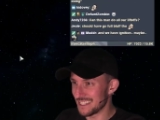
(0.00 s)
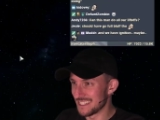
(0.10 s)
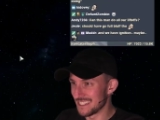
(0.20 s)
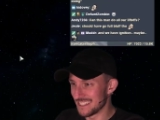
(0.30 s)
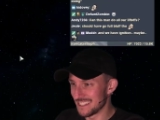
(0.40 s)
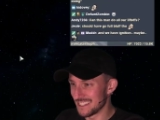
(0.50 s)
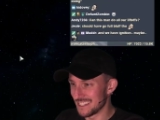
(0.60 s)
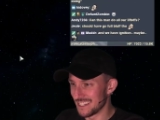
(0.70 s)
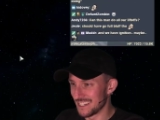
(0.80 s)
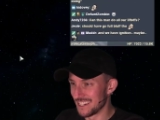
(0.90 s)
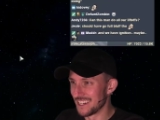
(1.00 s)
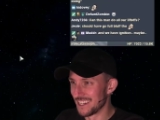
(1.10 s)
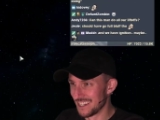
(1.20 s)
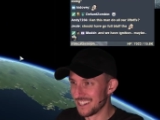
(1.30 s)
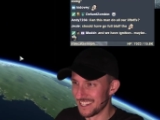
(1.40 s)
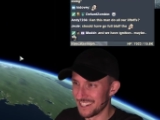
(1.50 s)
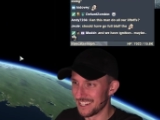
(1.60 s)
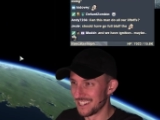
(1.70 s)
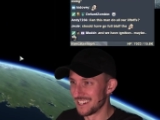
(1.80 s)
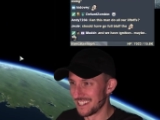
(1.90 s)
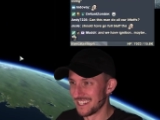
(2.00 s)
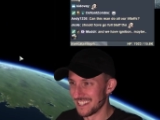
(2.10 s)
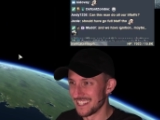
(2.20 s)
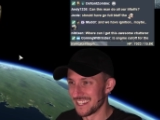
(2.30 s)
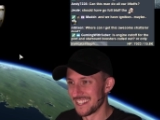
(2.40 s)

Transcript: Boy, this thing really hauls. I'm